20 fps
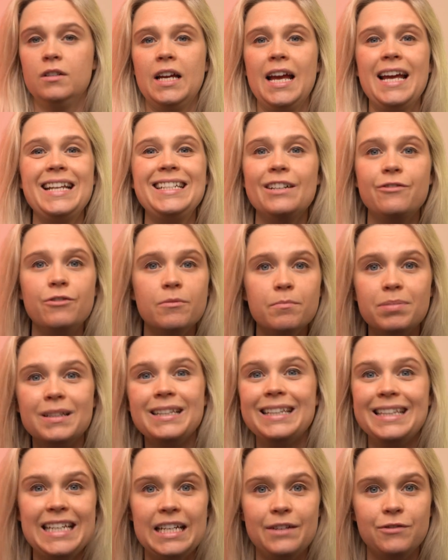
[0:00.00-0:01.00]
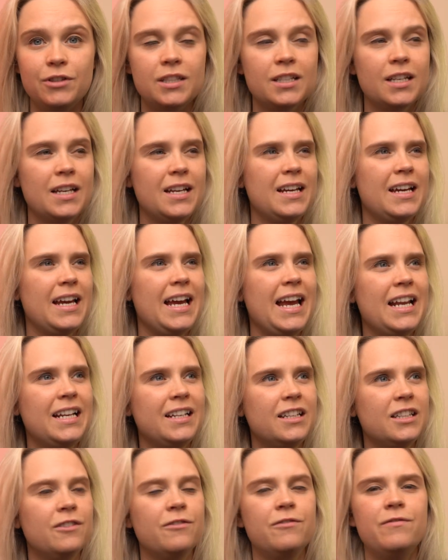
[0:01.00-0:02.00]
and different beliefs. And
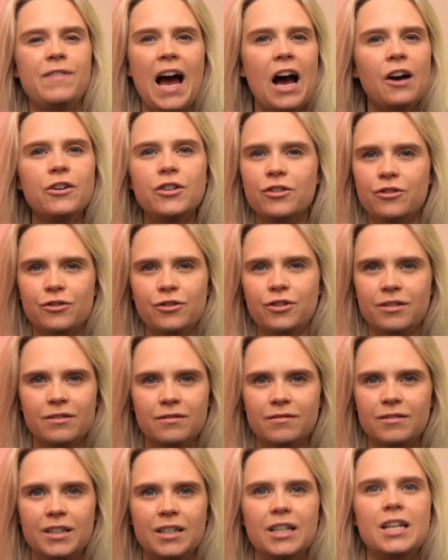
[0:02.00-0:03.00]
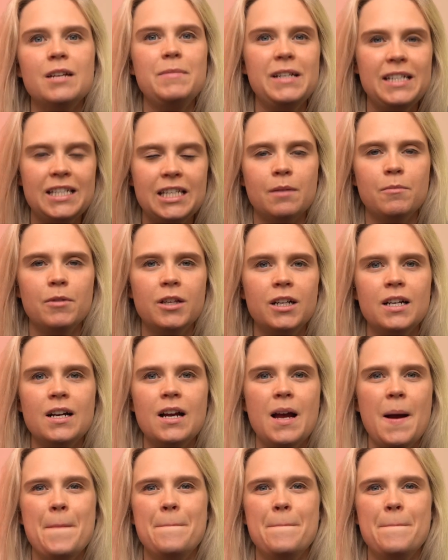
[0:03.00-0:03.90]
the values can be similar,